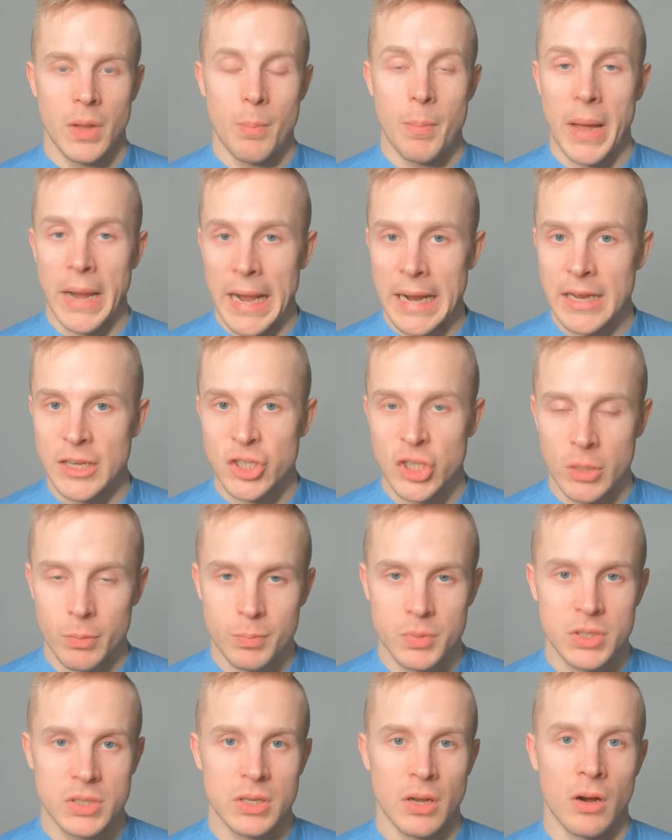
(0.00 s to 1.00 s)
Banana
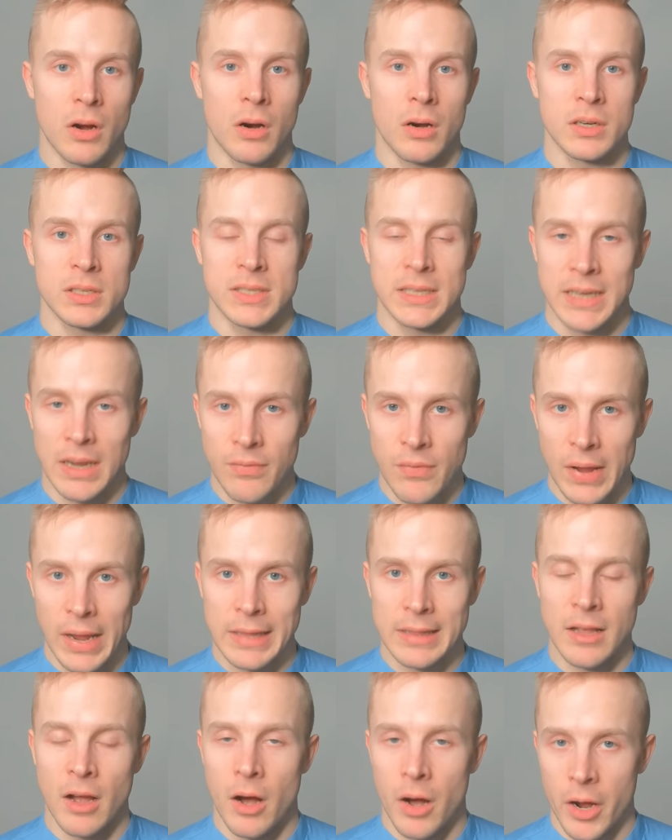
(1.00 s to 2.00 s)
chips are
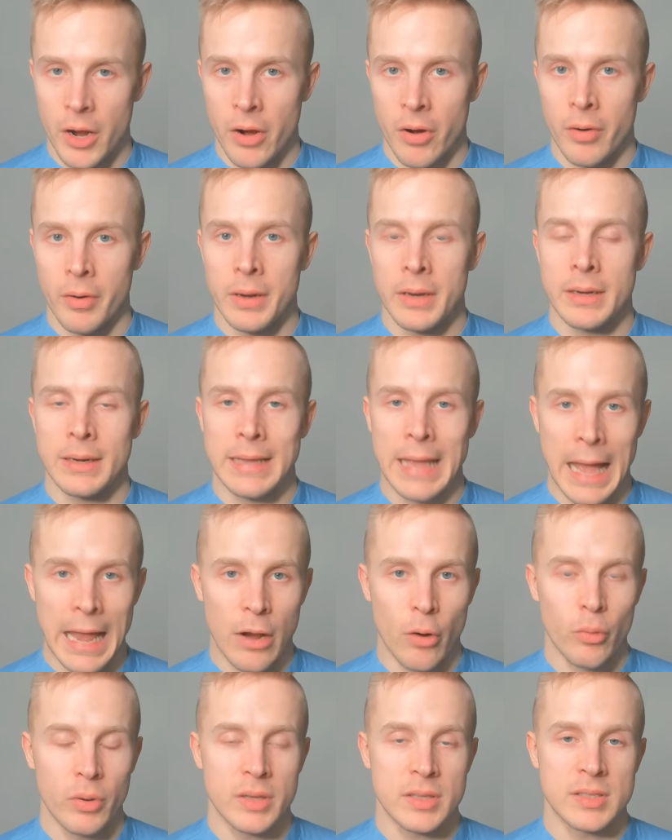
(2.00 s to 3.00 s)
significantly higher in
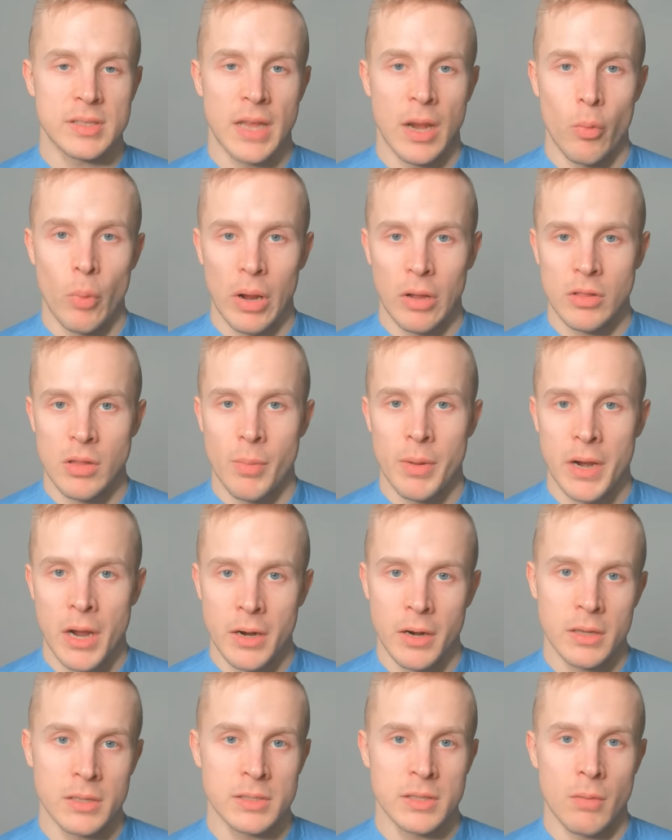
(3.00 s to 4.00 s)
calories than regular
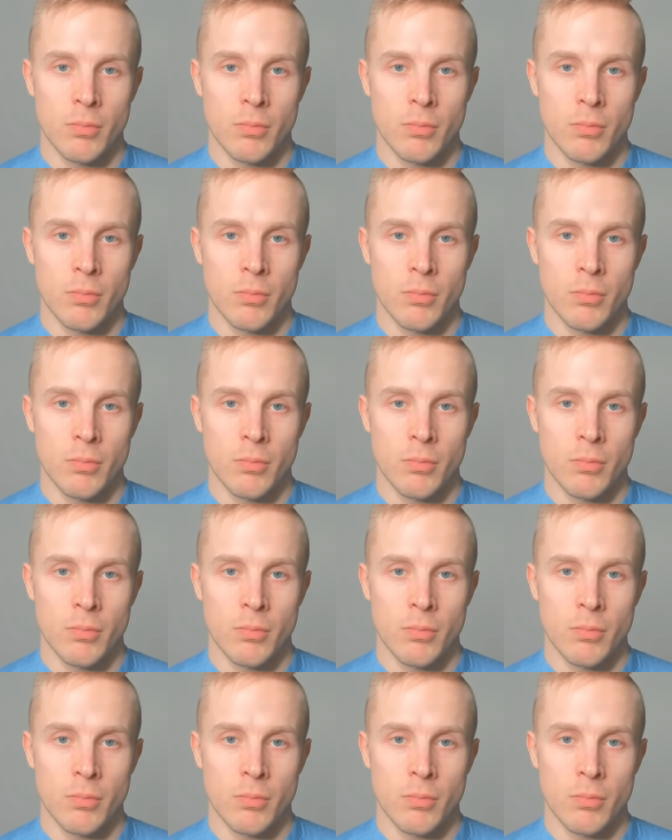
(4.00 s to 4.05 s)
bananas.